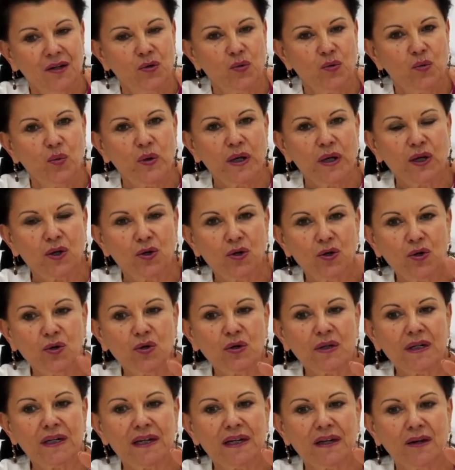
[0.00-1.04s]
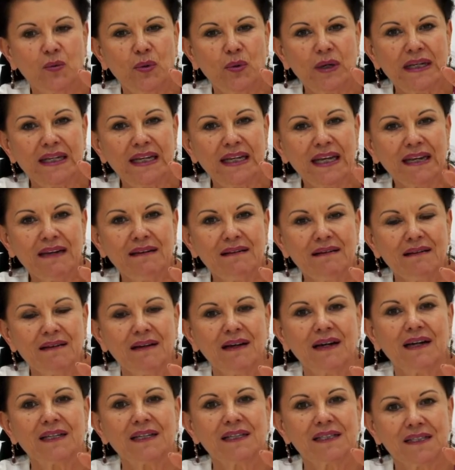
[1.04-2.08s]
We did
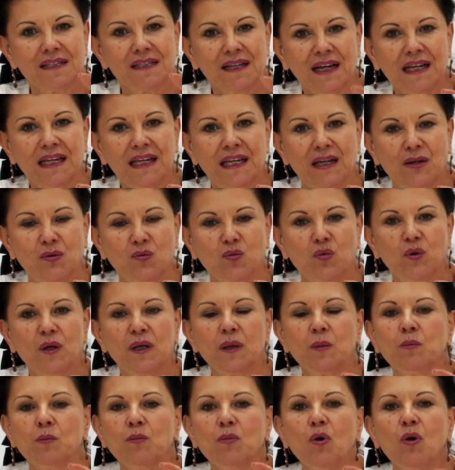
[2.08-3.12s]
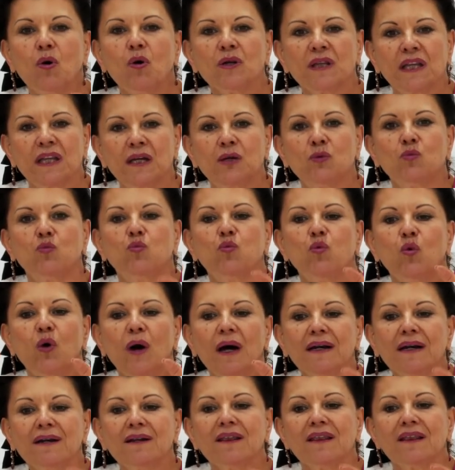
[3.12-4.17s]
a study with more than
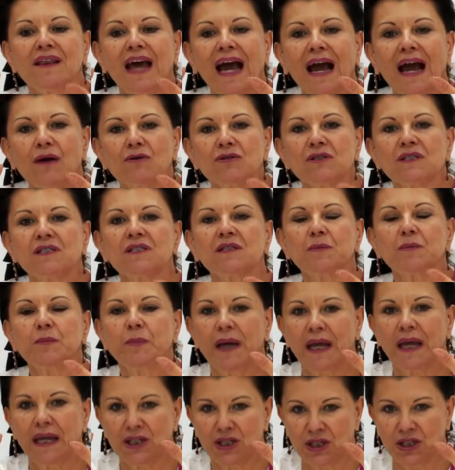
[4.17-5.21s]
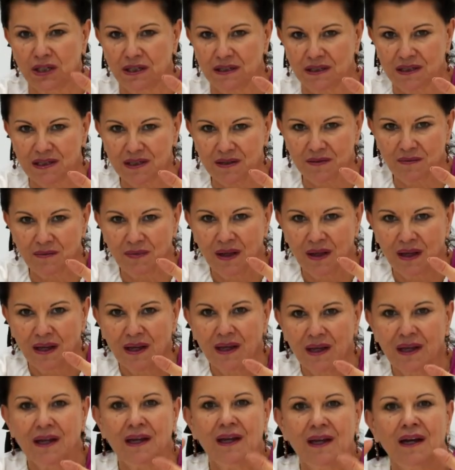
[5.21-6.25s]
1,000 patients,
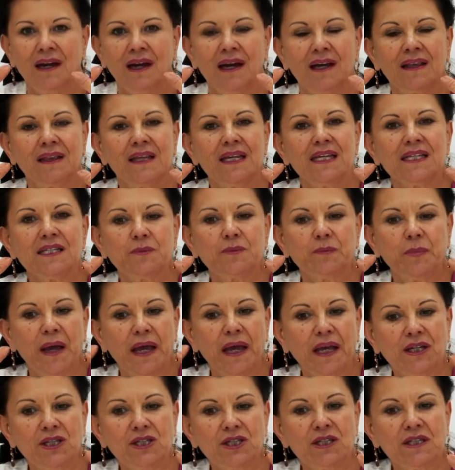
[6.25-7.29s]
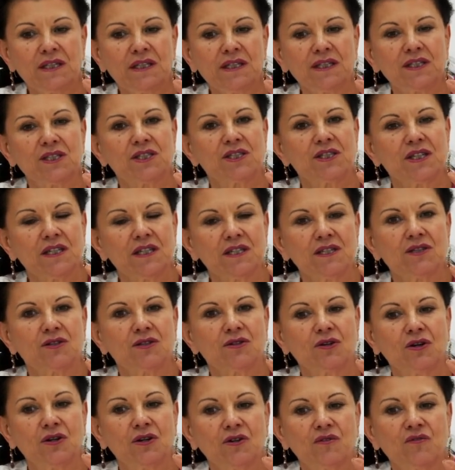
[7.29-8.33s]
and these patients just
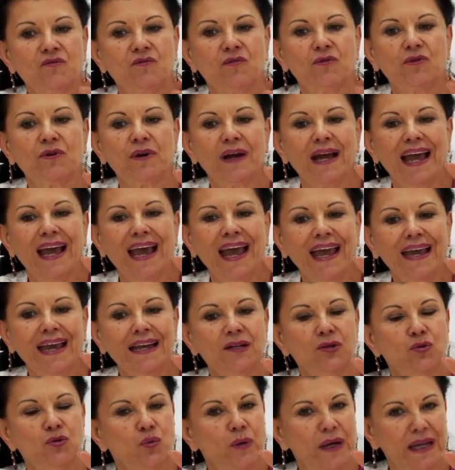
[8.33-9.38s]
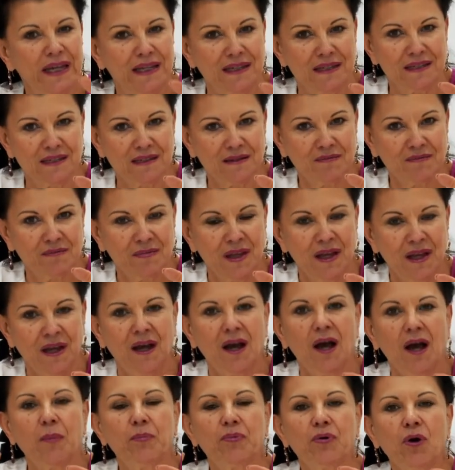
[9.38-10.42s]
got for 8 weeks
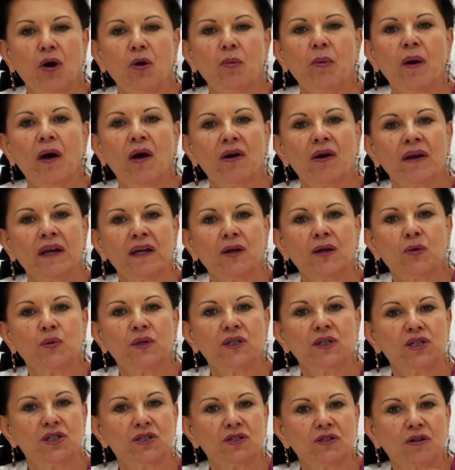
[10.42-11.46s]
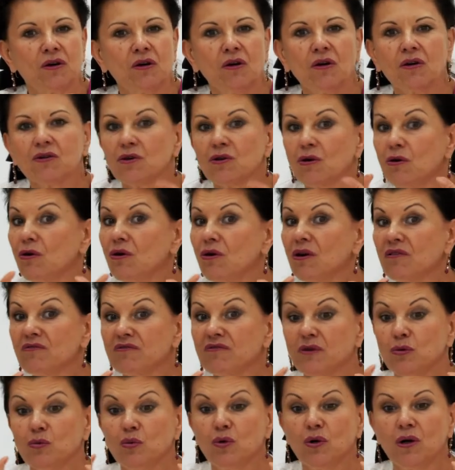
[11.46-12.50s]
a probiotic which is called all over
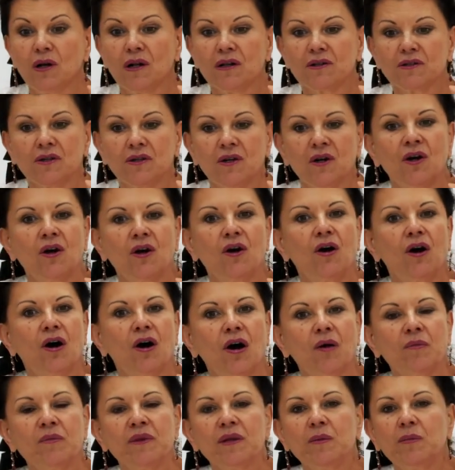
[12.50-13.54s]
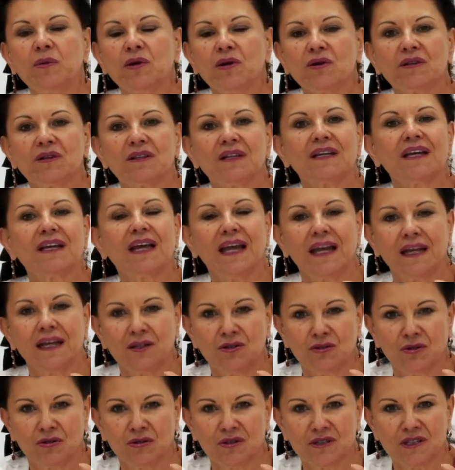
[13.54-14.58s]
the world Omni-Biotic
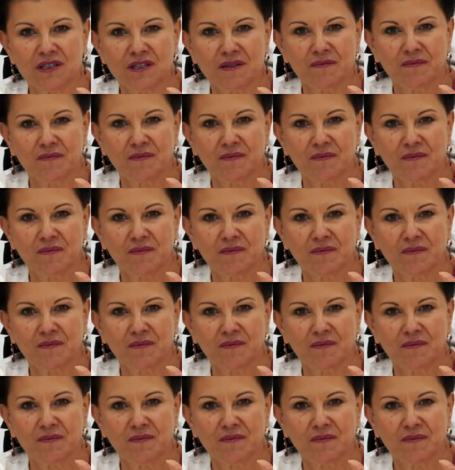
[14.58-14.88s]
Hetox.